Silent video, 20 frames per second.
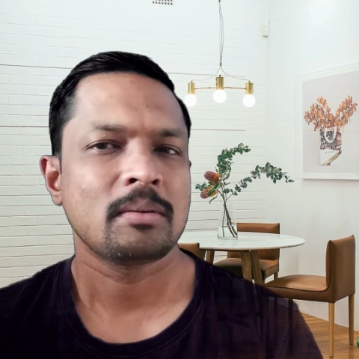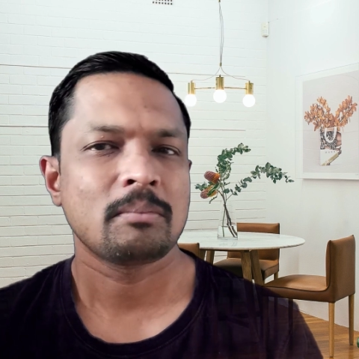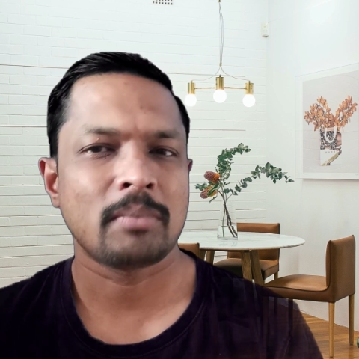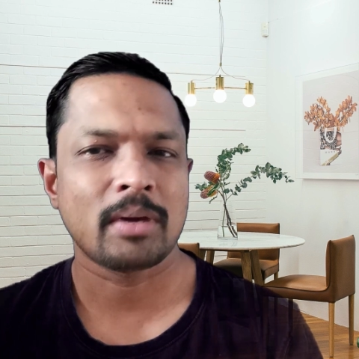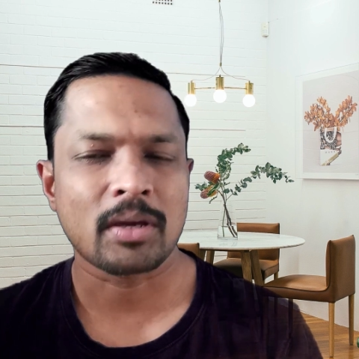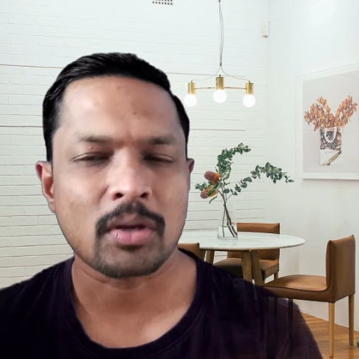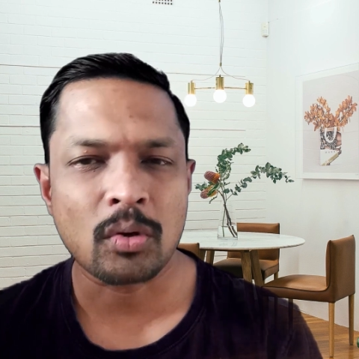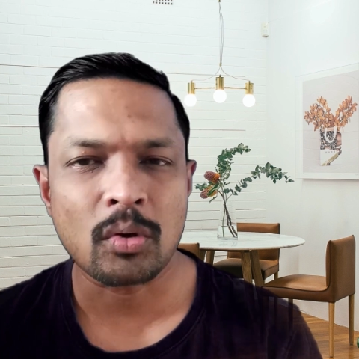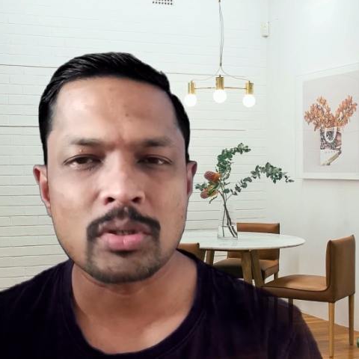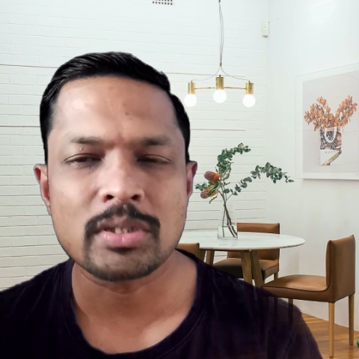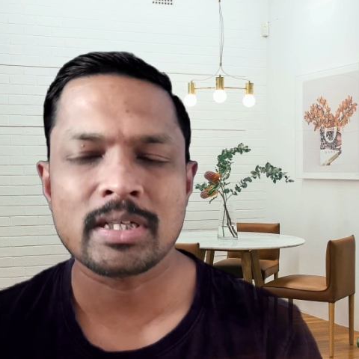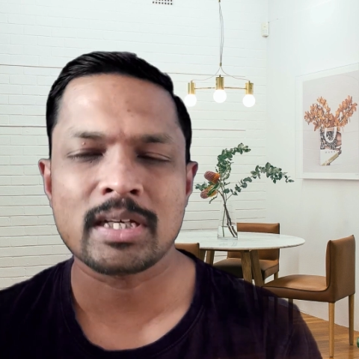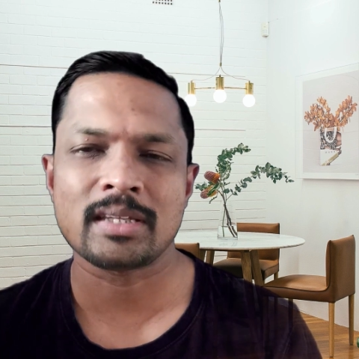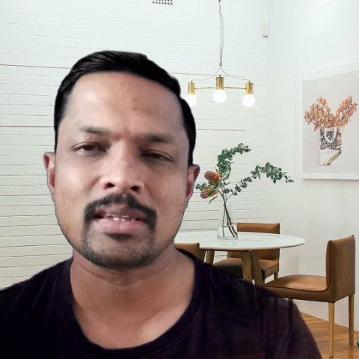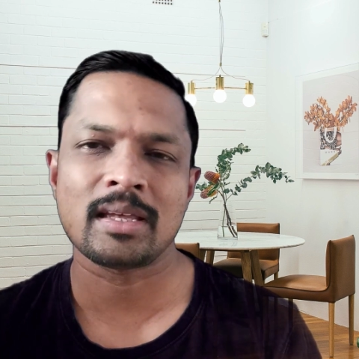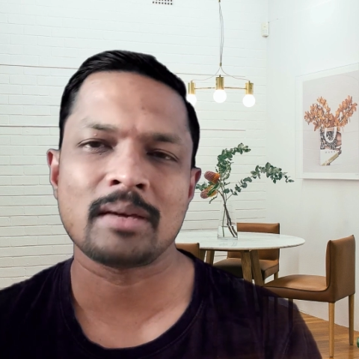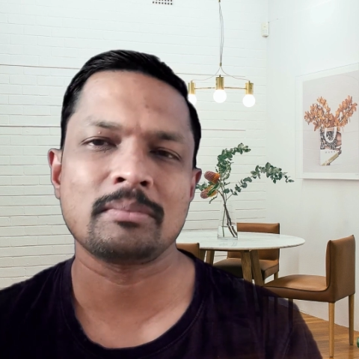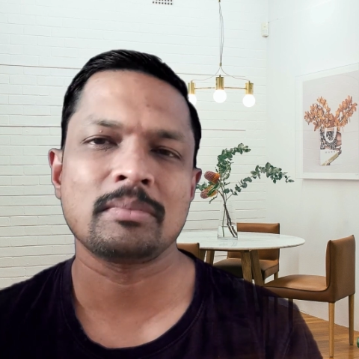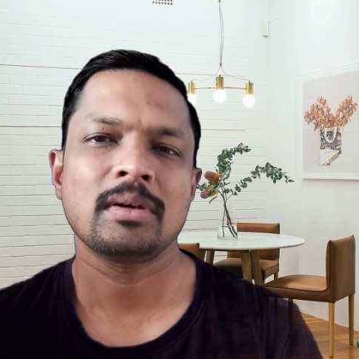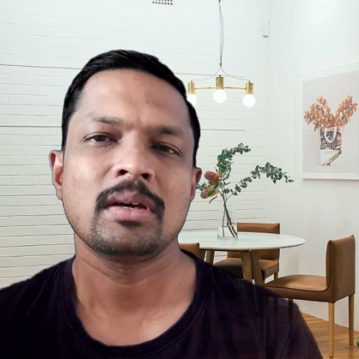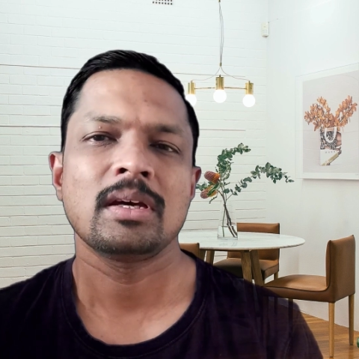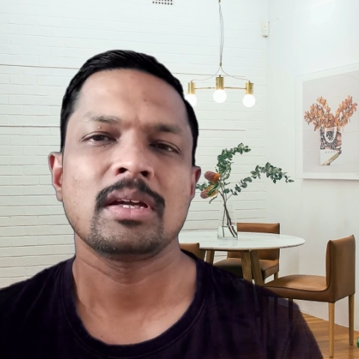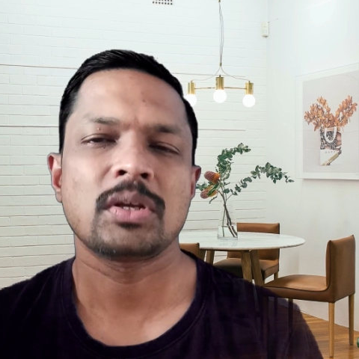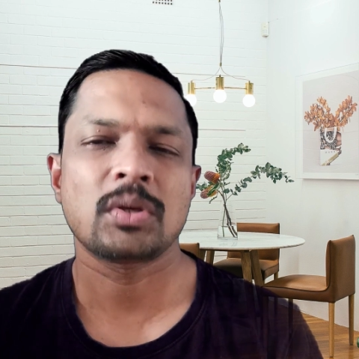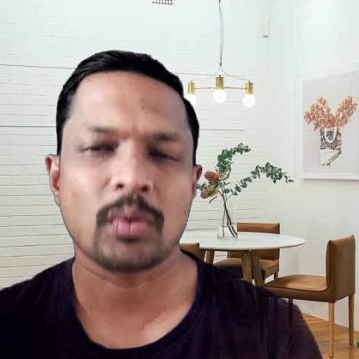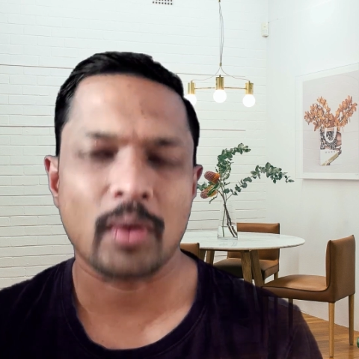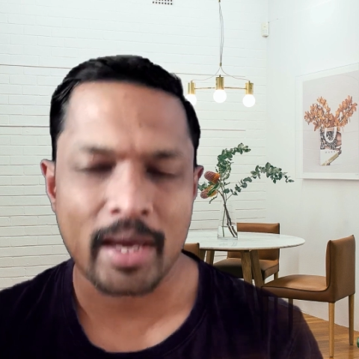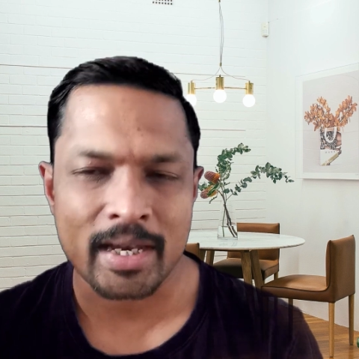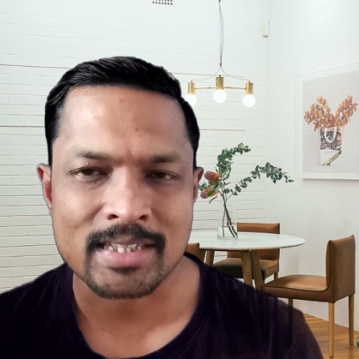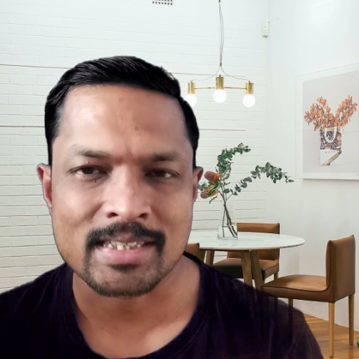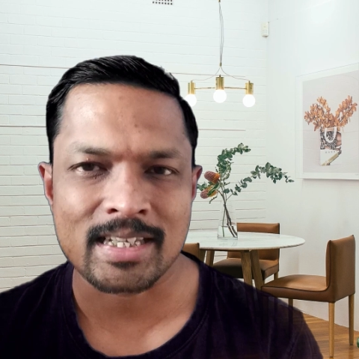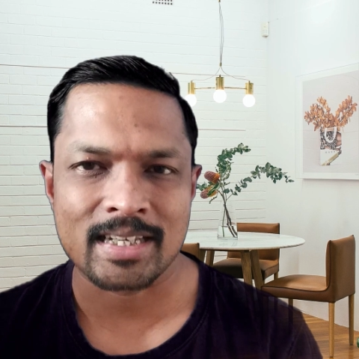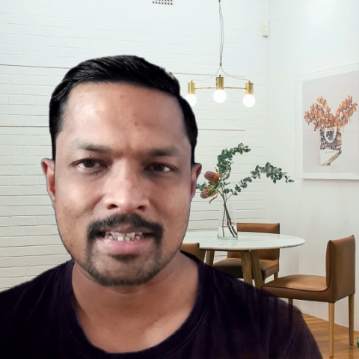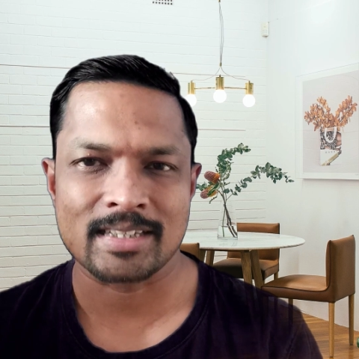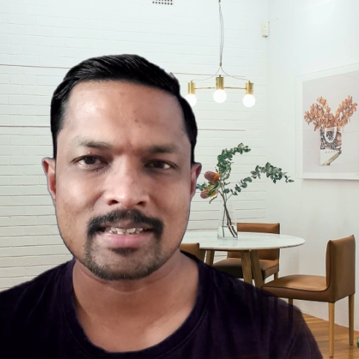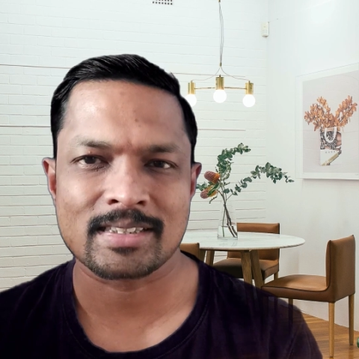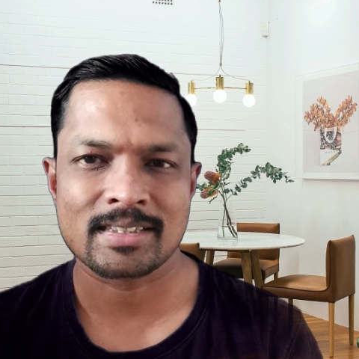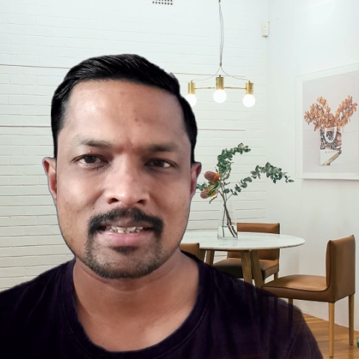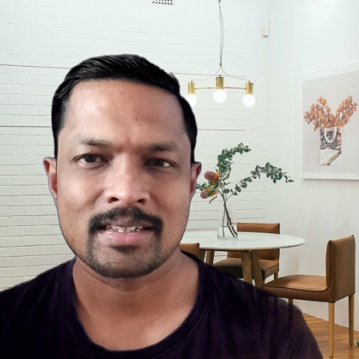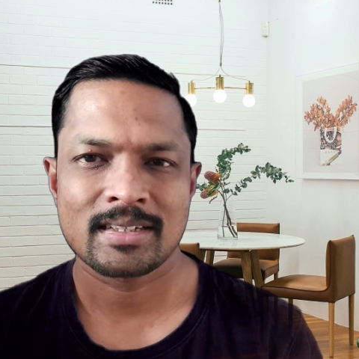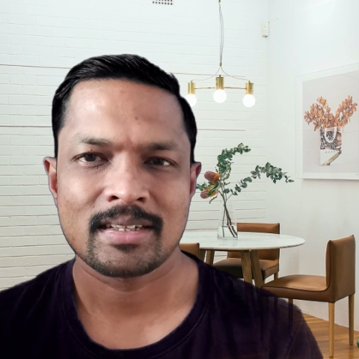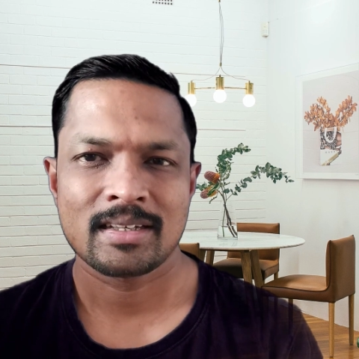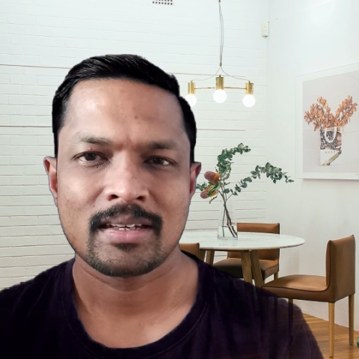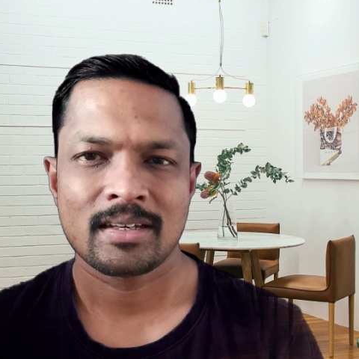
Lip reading: by coaching them to excellence.